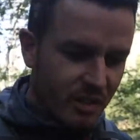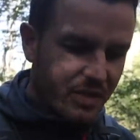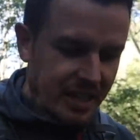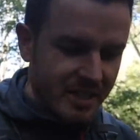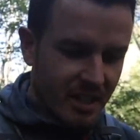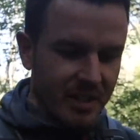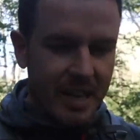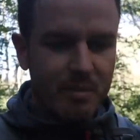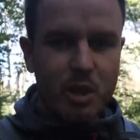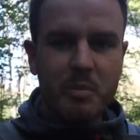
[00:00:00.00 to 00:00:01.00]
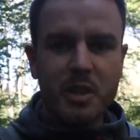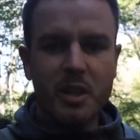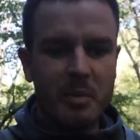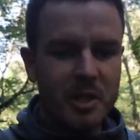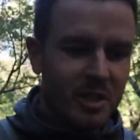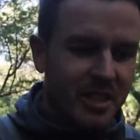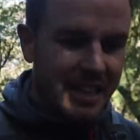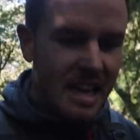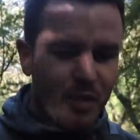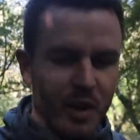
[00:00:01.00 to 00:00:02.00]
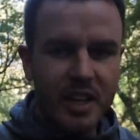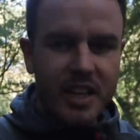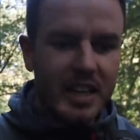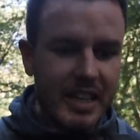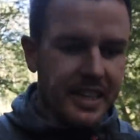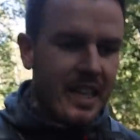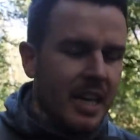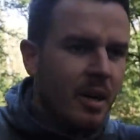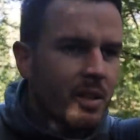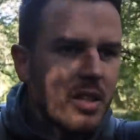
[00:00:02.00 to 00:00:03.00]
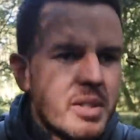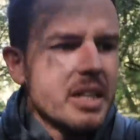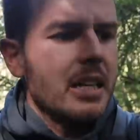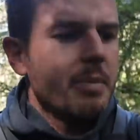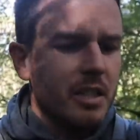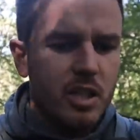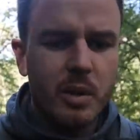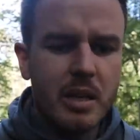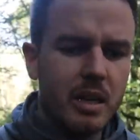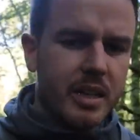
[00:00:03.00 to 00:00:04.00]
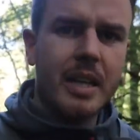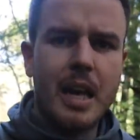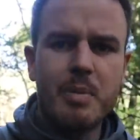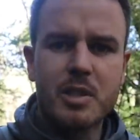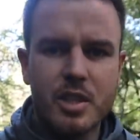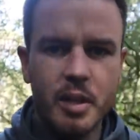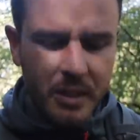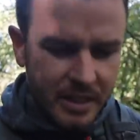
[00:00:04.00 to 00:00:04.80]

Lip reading: chuffed for that. So yeah, jumped on the opportunity, left work early. What time is it now? It's about 2 o'clock, isn't it? Half past two?